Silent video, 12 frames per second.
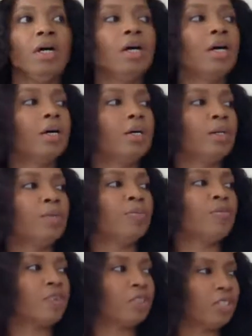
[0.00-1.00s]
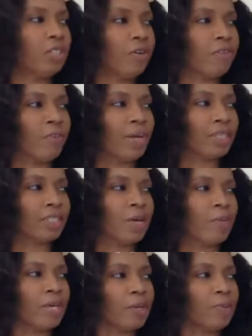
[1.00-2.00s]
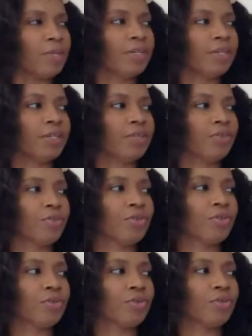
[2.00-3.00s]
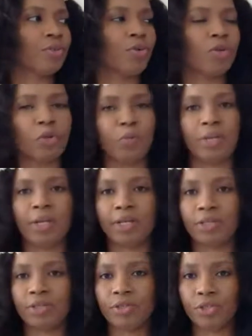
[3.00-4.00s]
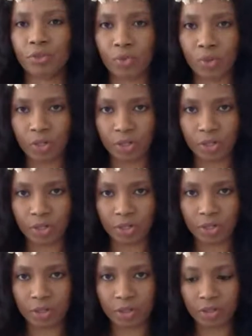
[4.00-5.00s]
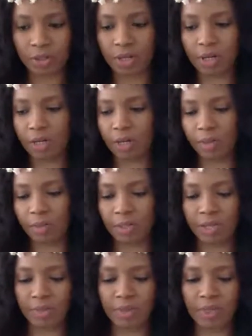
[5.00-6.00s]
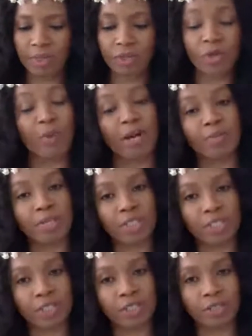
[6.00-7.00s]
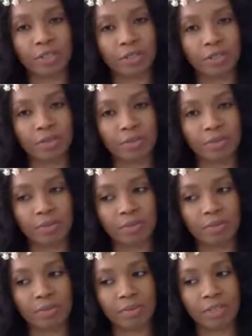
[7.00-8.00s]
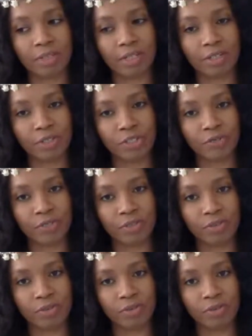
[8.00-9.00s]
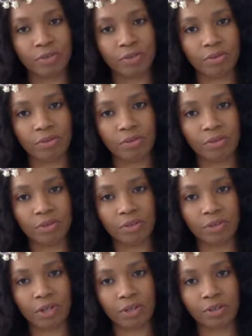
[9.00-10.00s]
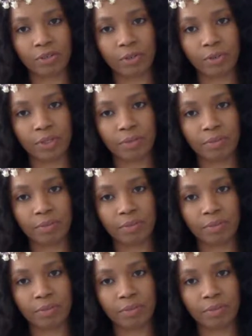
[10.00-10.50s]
in. First thing off the bat that's coming up is solar plexus work. Do you mind me checking your energy field, your chakras real quick?